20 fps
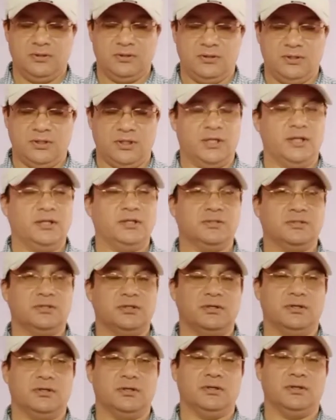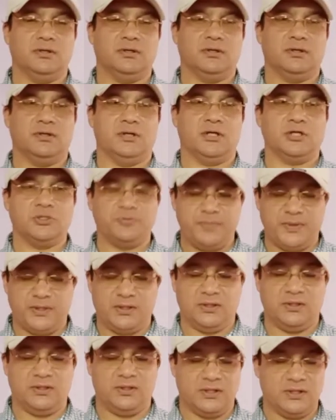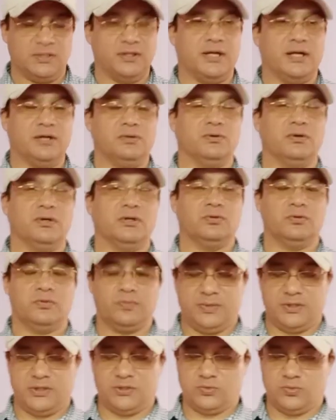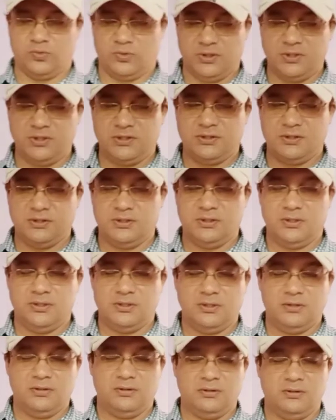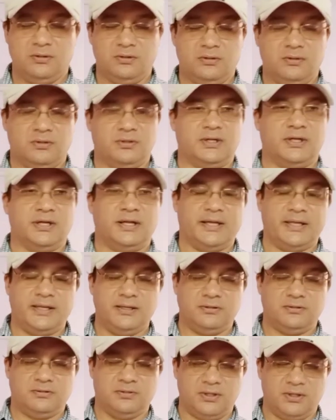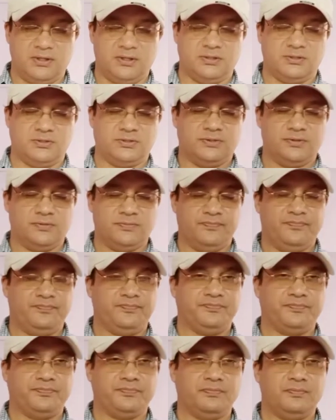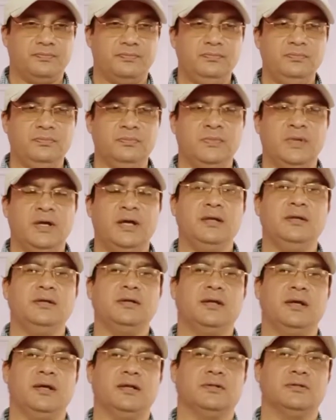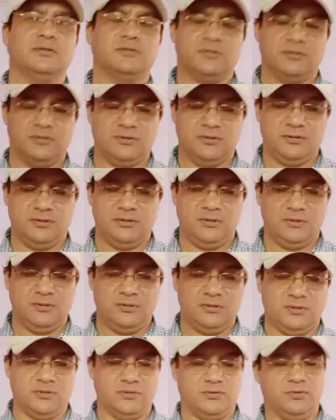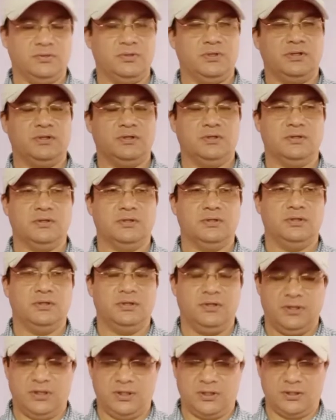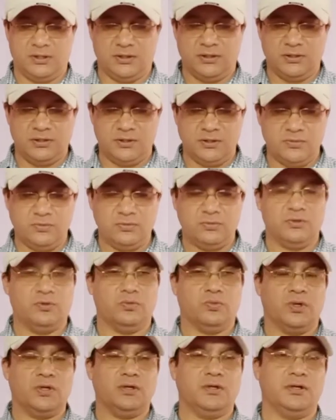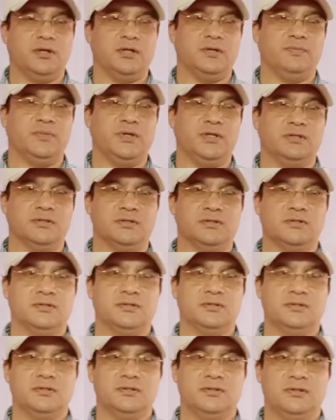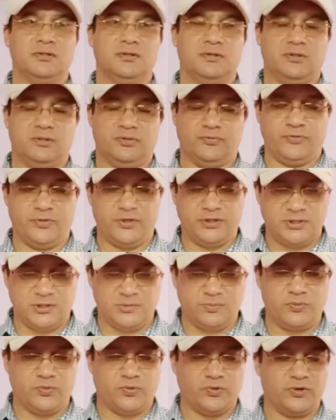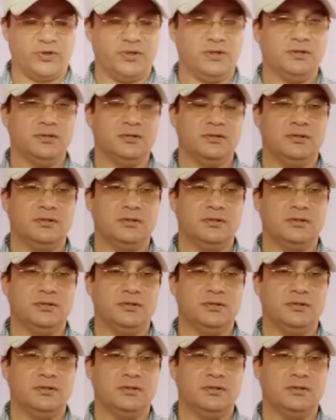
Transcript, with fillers: another unexpected thing that okay, took place was the nine runners, hand in hands, they joined and continued the 100 meters, the finishing point.